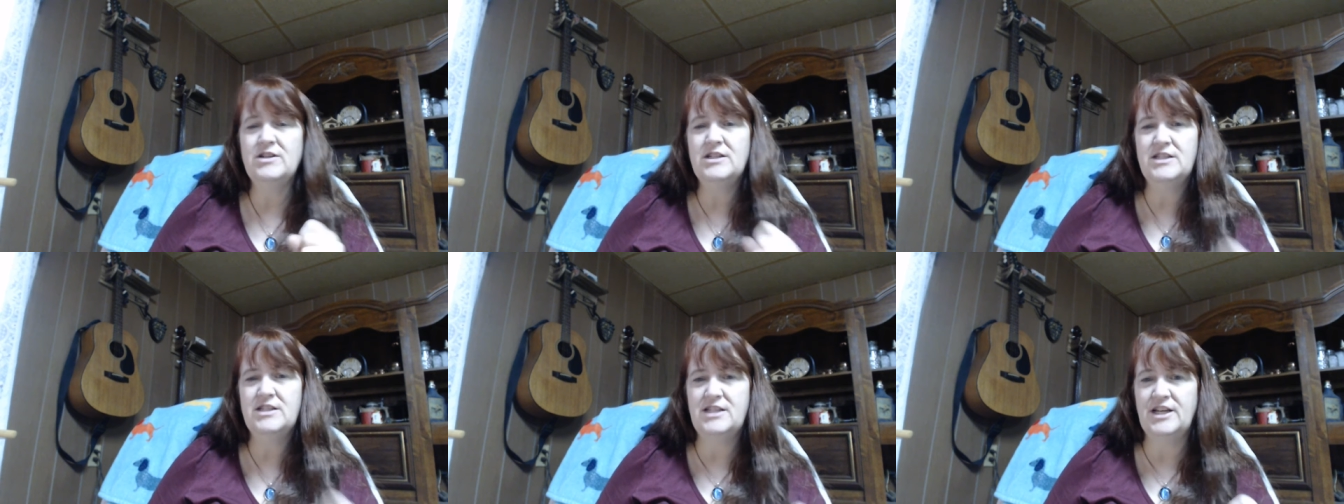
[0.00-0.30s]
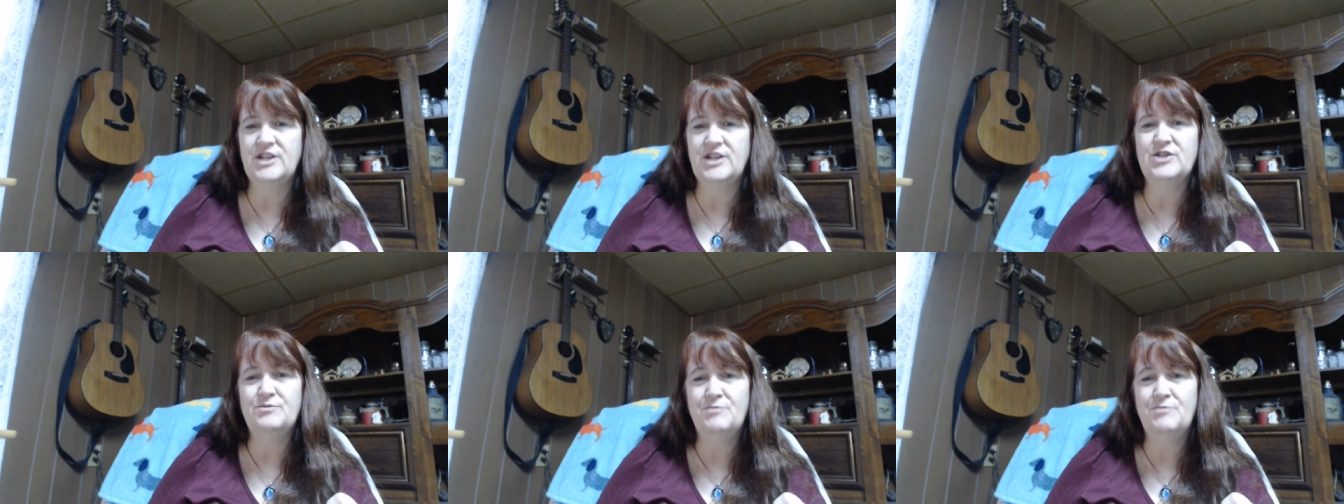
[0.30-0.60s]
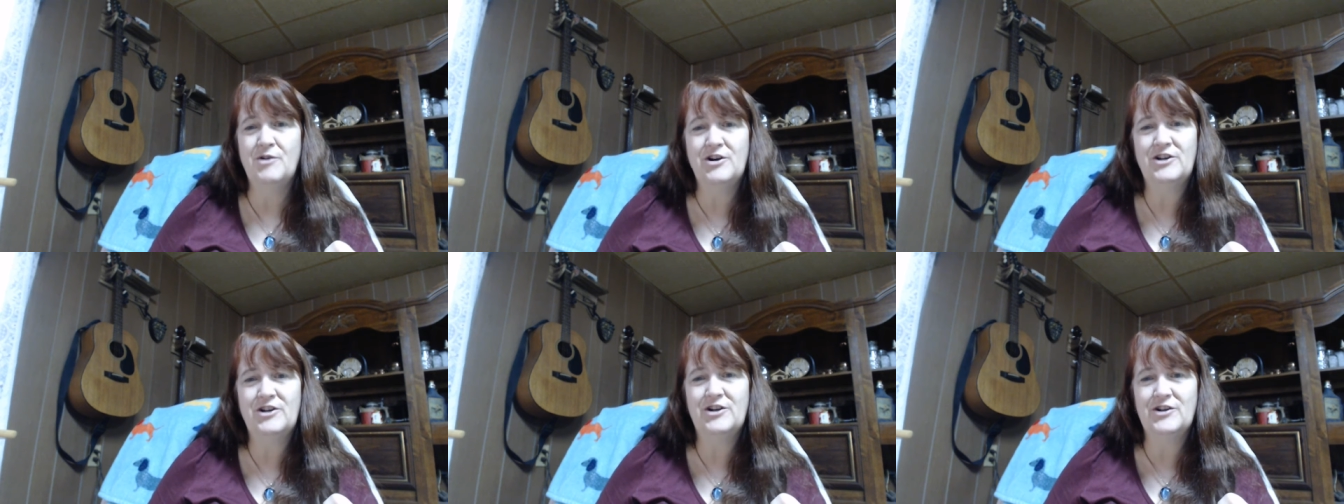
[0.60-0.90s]
stitch
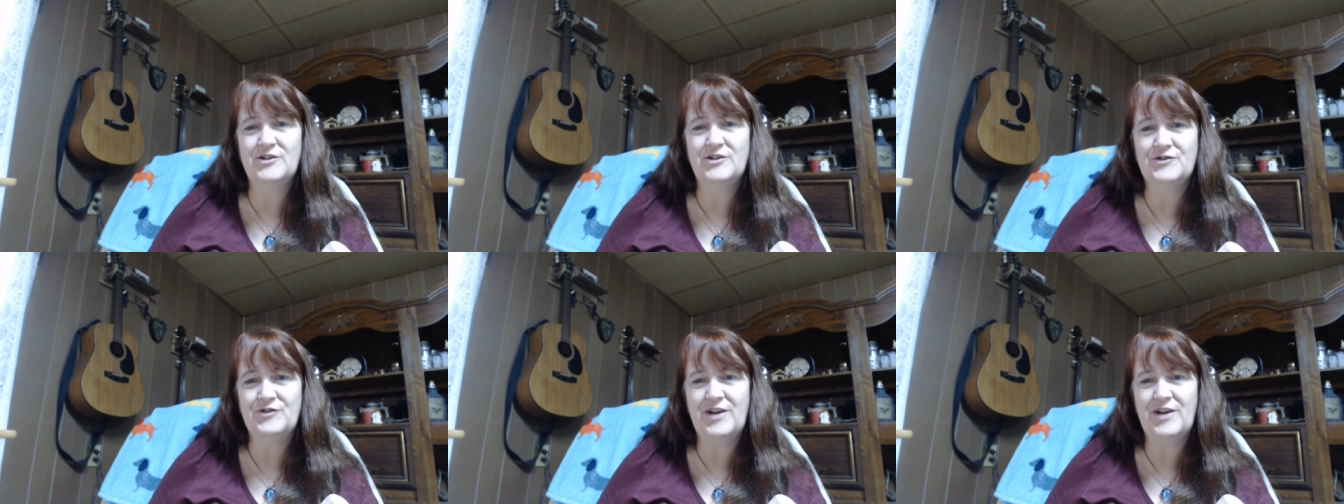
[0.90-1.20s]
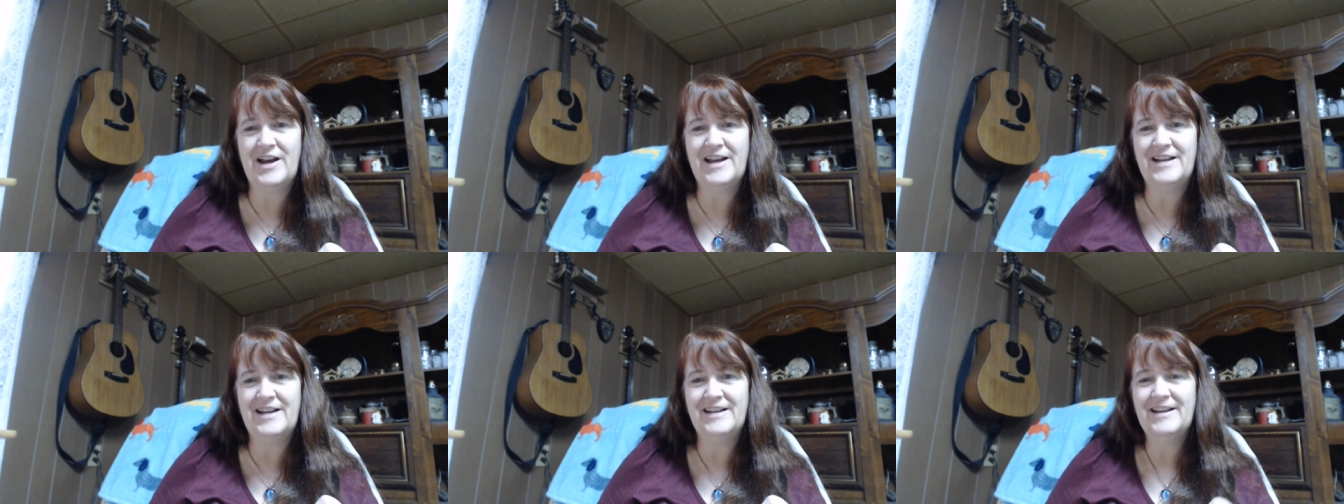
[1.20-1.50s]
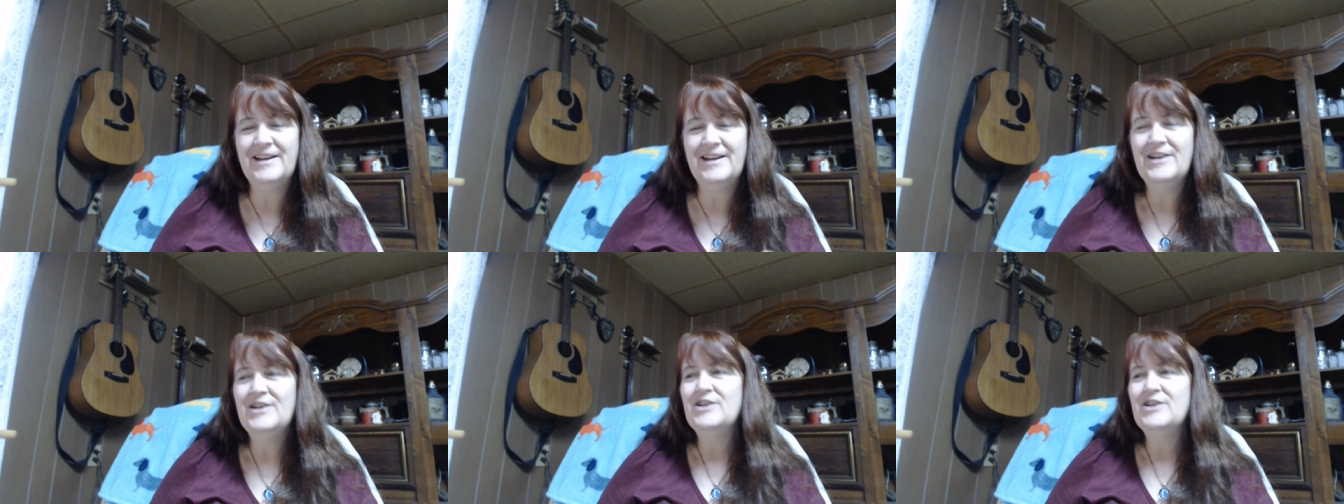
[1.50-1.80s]
markers right.
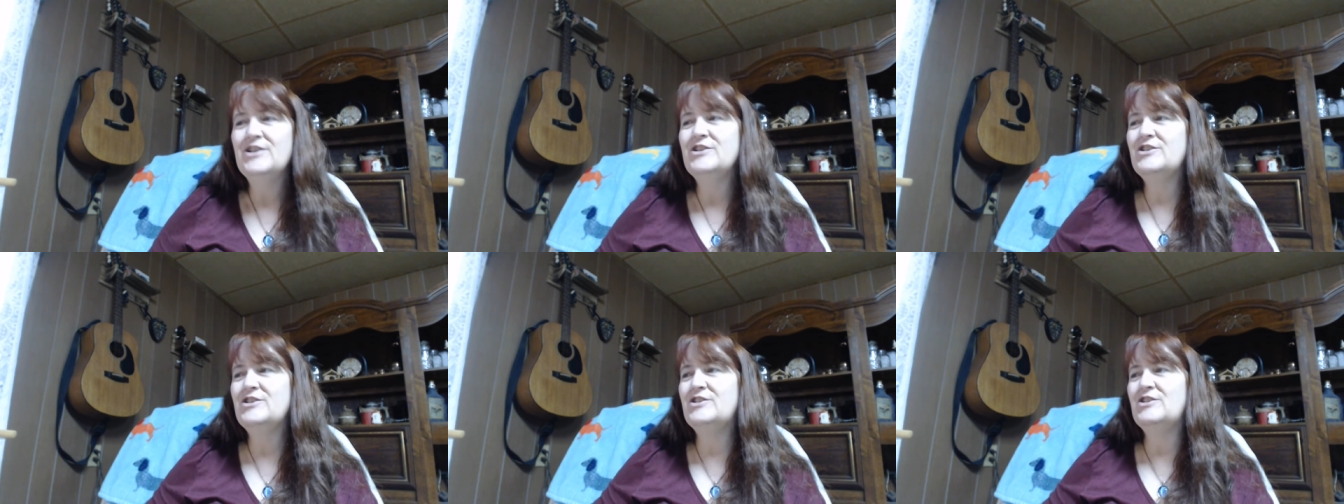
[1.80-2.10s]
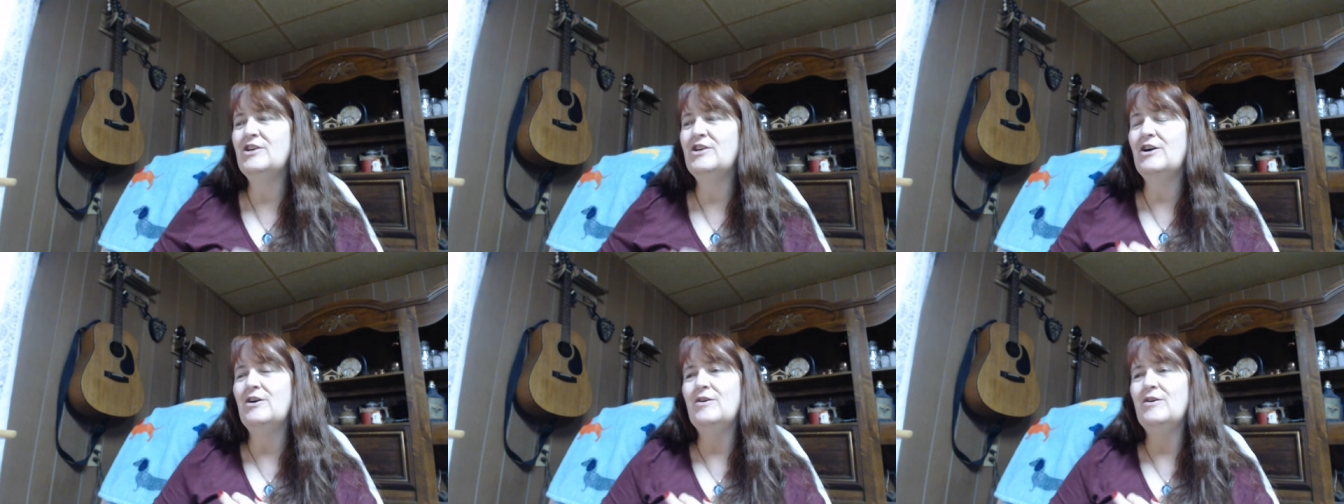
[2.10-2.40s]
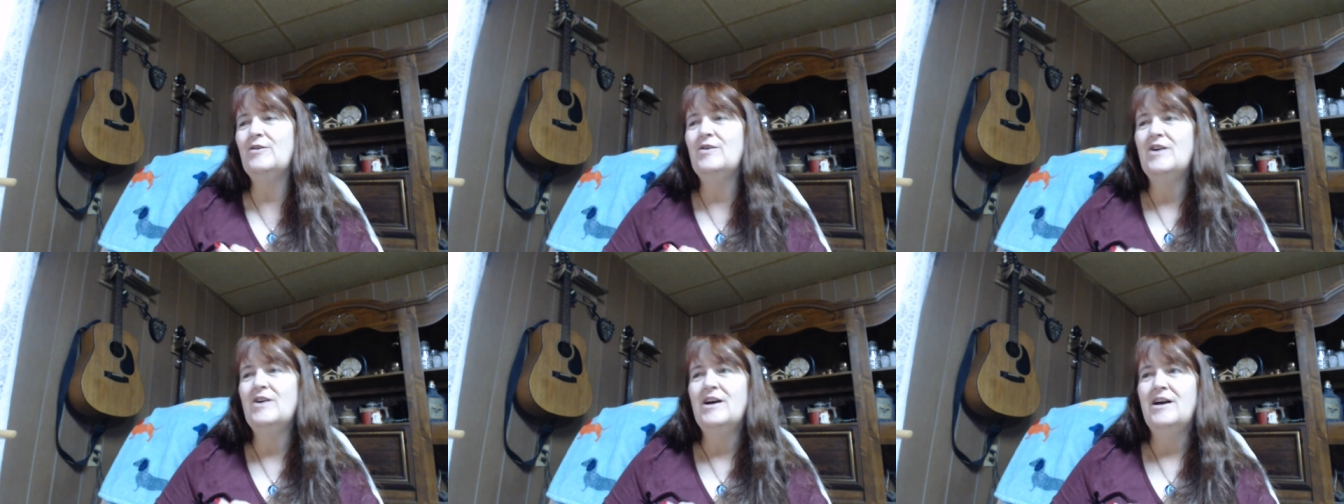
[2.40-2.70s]

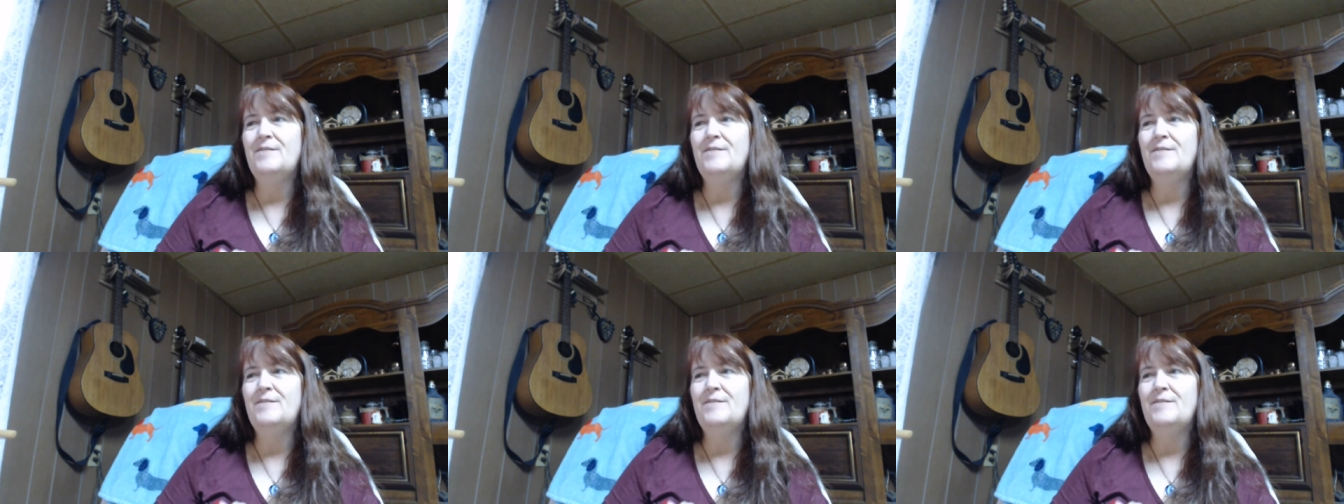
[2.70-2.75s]
So